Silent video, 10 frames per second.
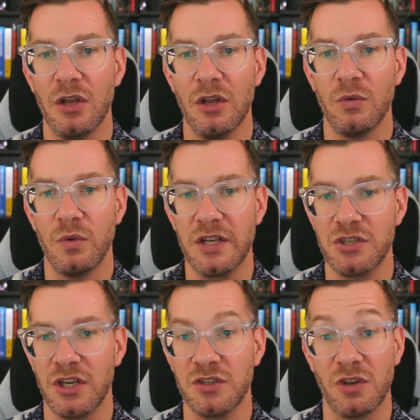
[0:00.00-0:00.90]
which
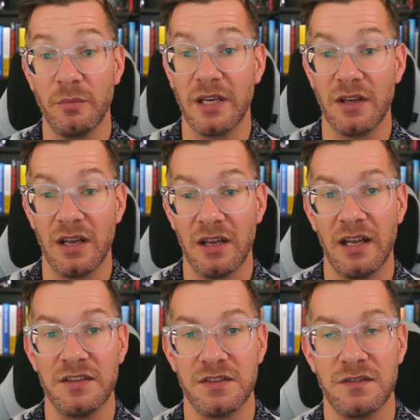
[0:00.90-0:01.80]
in some
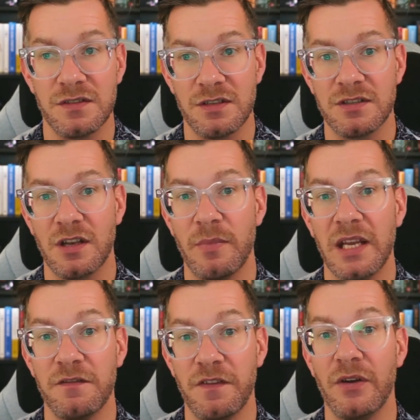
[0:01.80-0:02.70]
instances can make
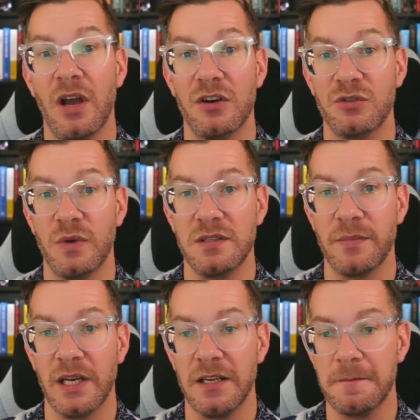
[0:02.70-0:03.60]
it very hard to raise money.